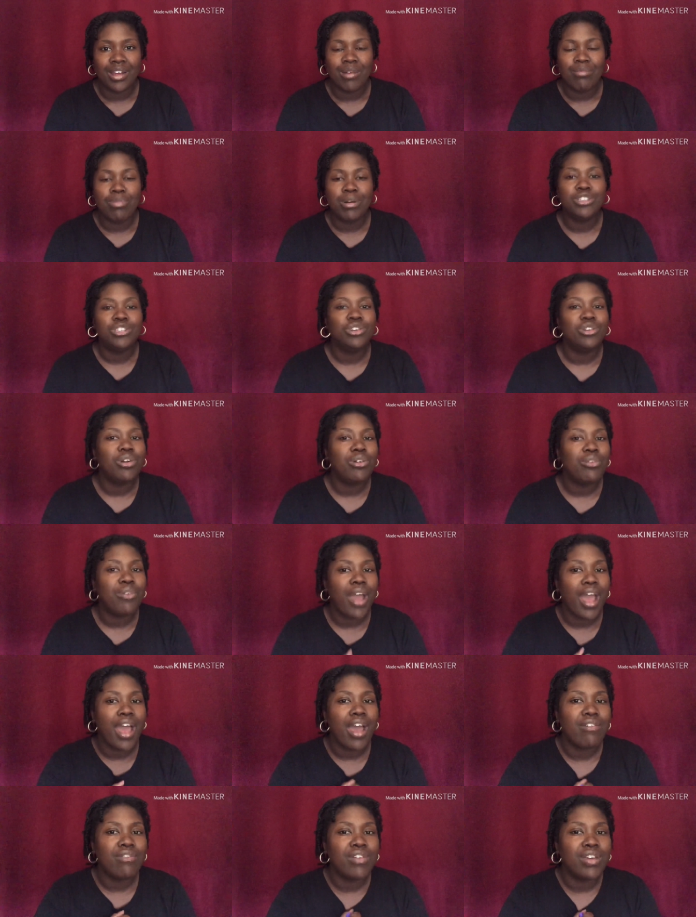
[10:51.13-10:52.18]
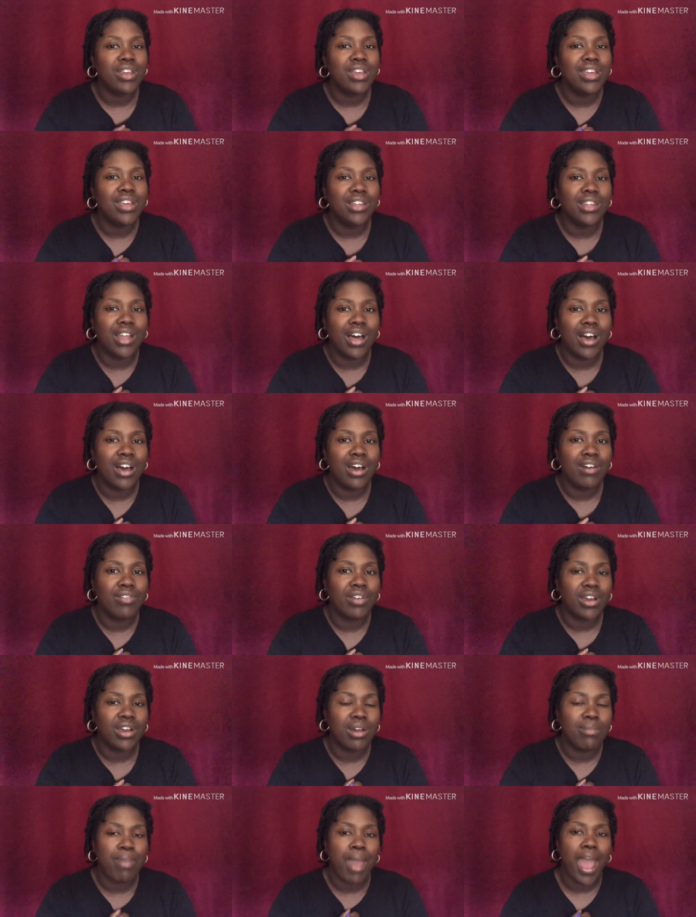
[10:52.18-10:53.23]
But you don't have any love and
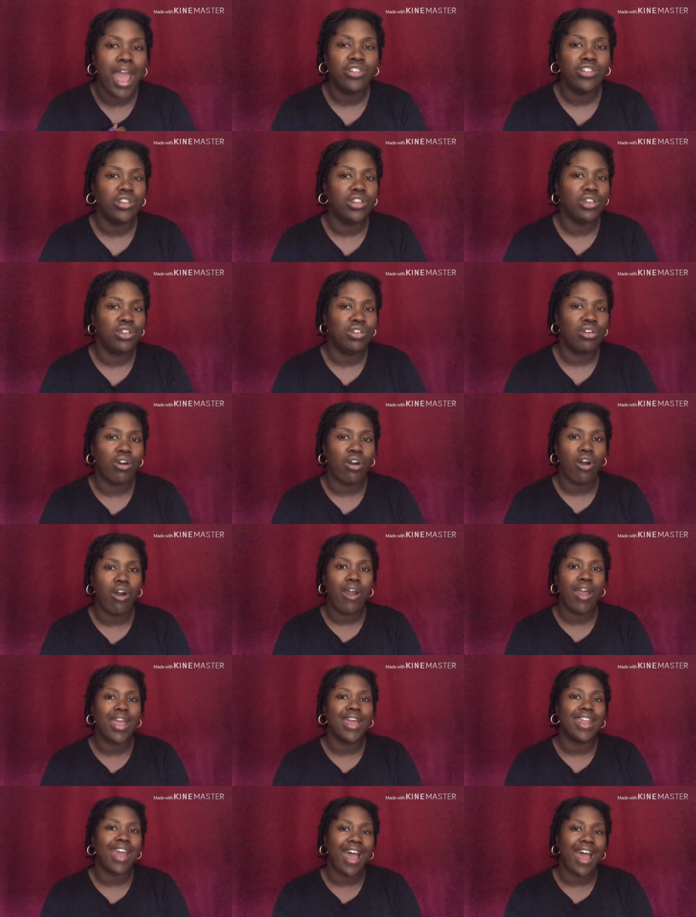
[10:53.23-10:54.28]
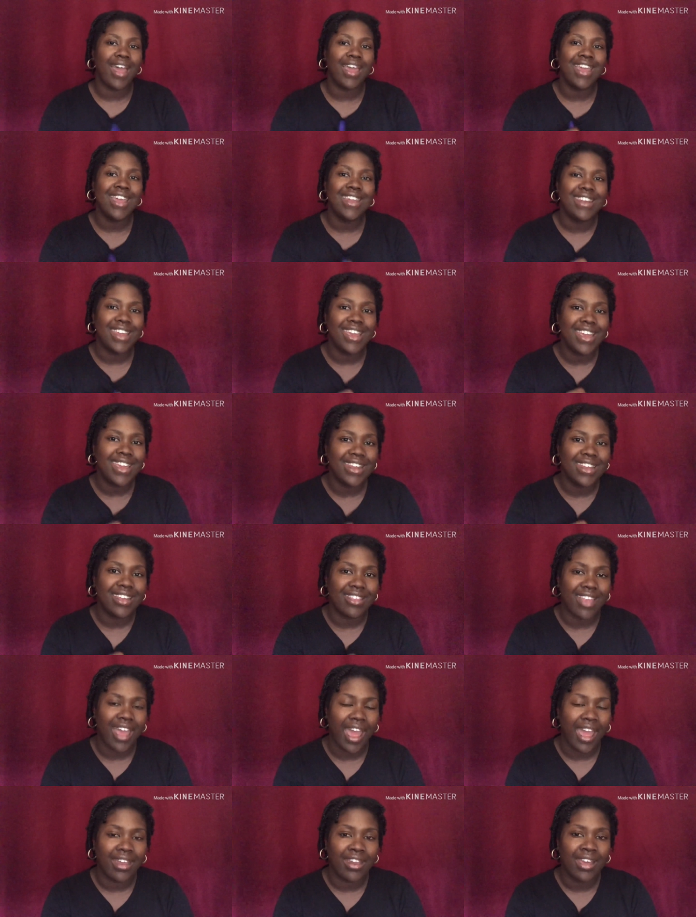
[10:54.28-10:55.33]
compassion in your heart. And he needed
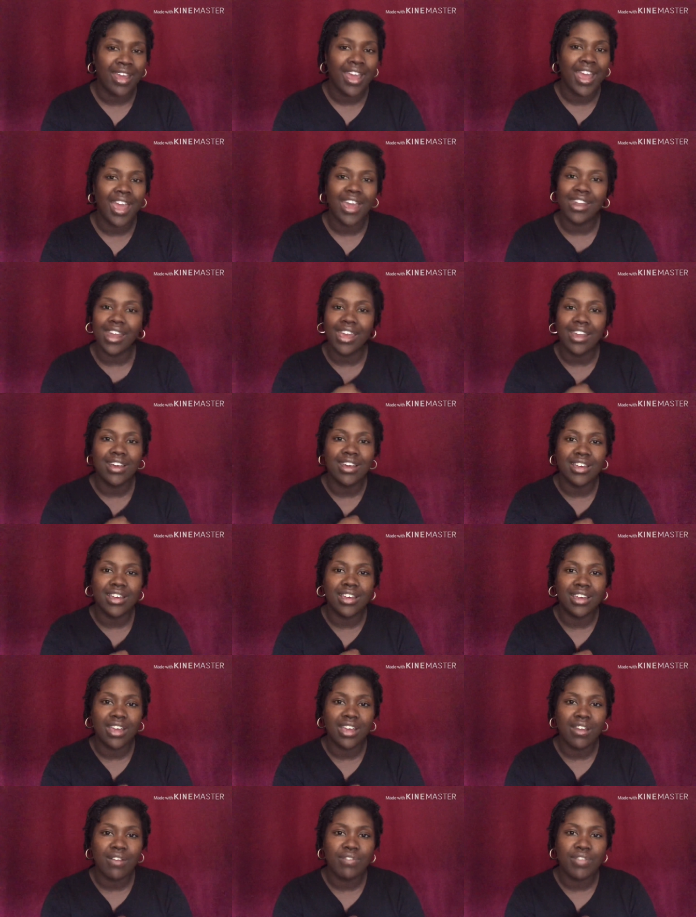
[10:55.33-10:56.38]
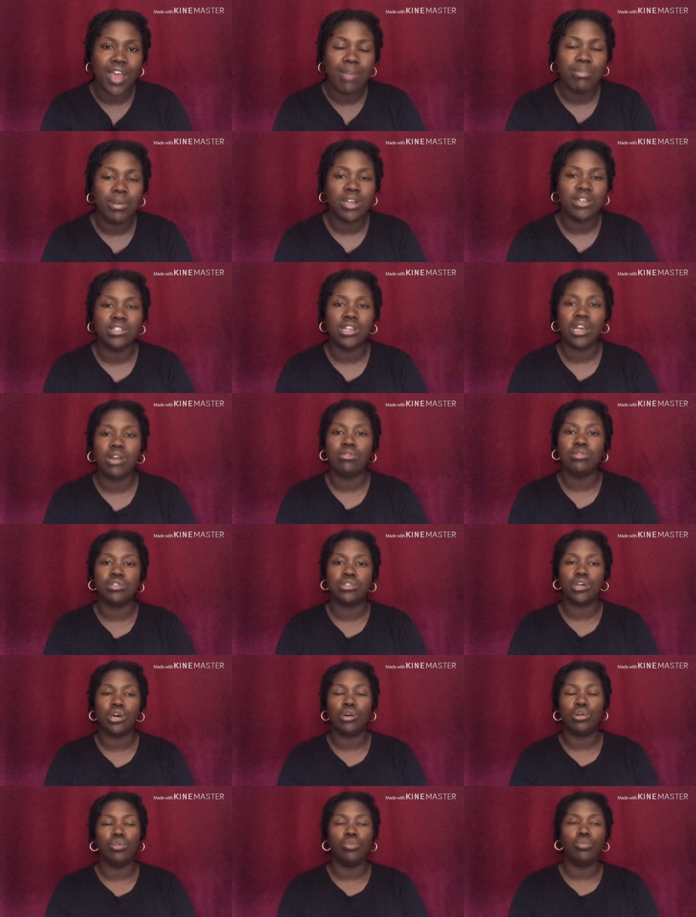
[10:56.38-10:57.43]
that. And they couldn't give that because they were
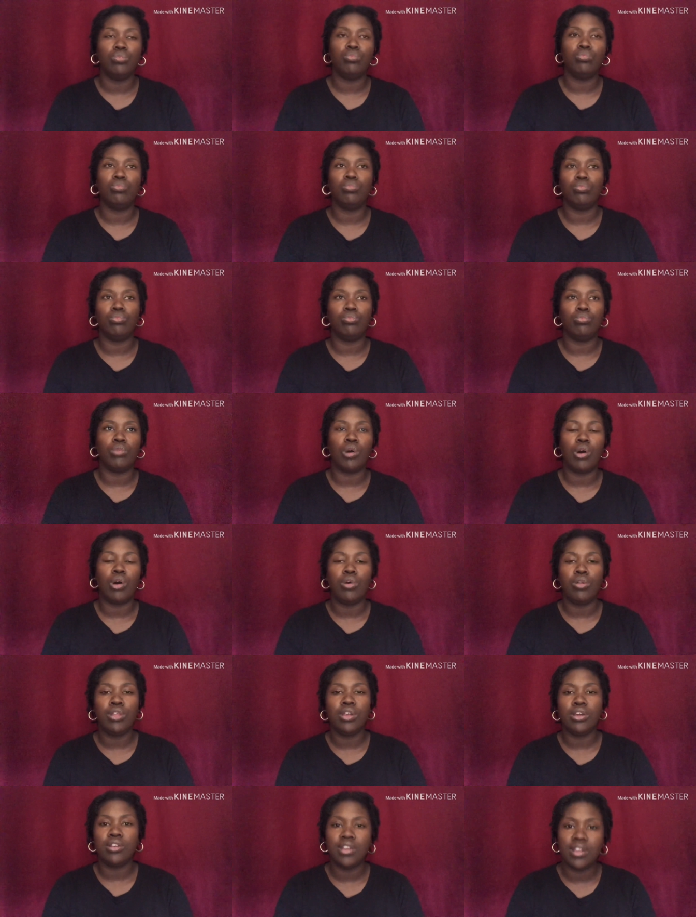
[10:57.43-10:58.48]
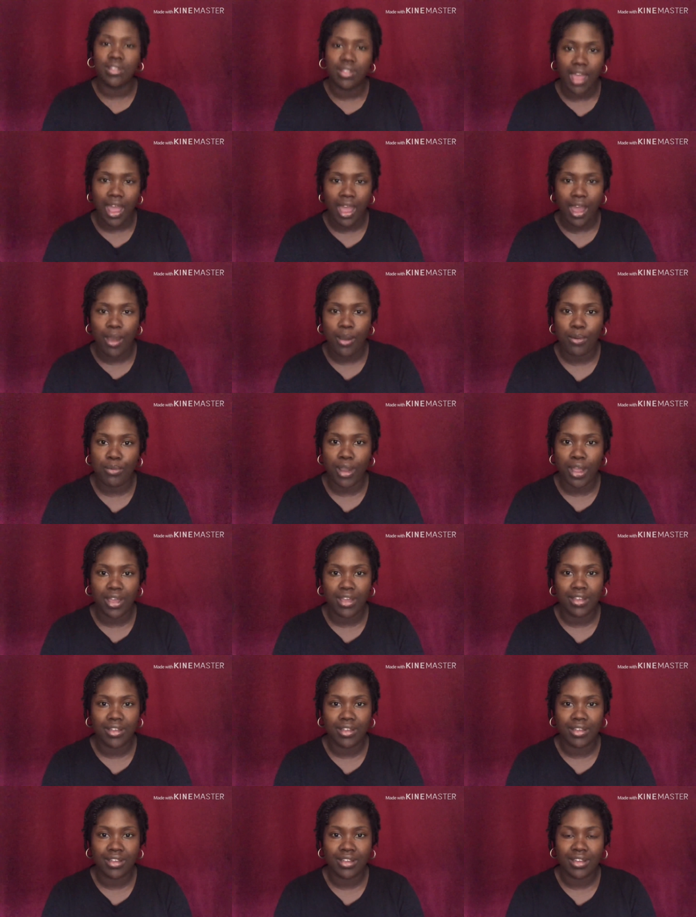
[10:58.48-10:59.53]
so holier than thou, right?
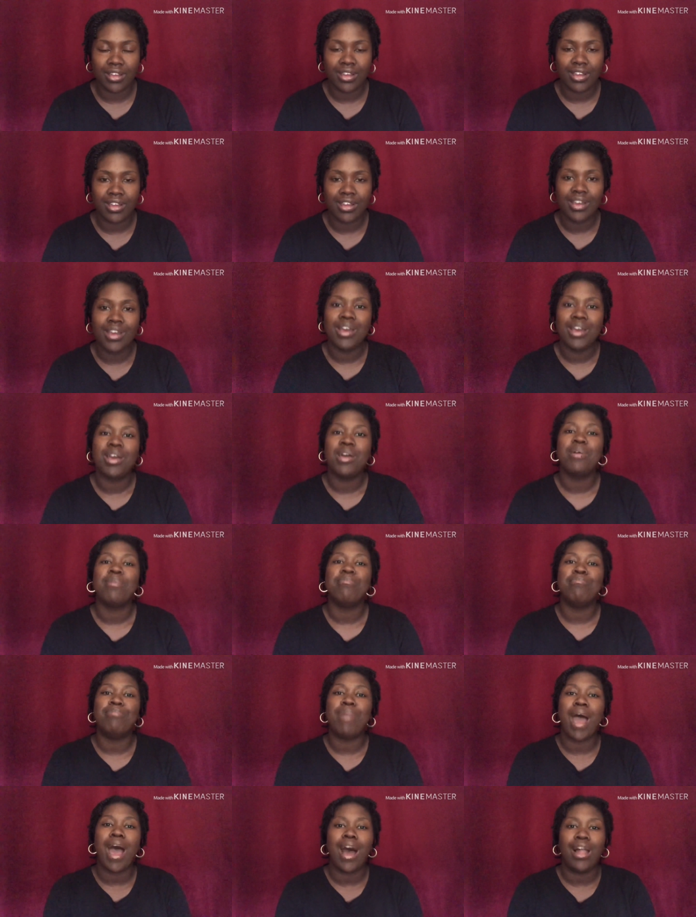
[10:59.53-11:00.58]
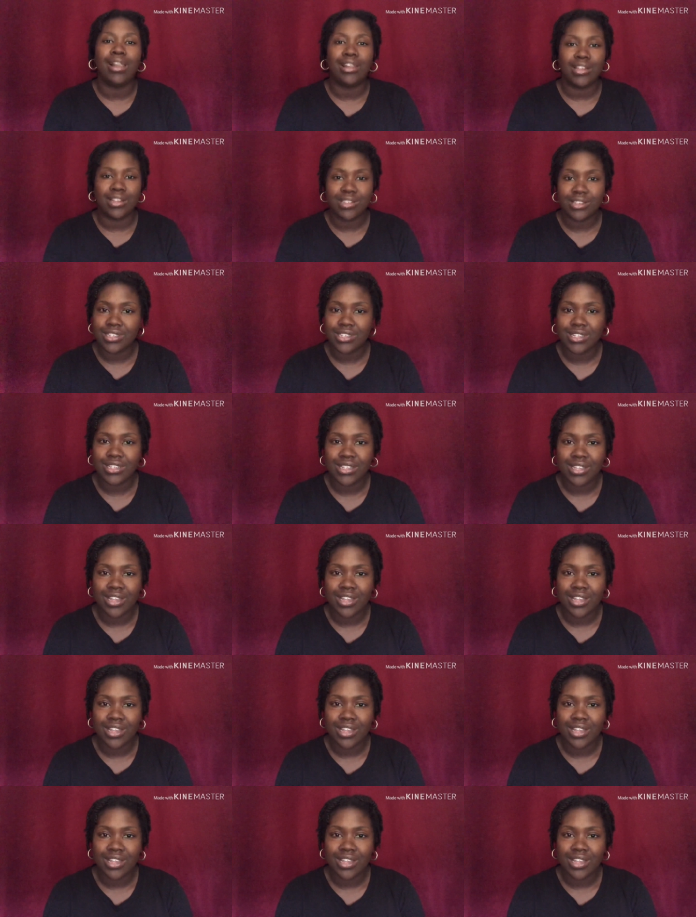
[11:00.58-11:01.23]
Balance.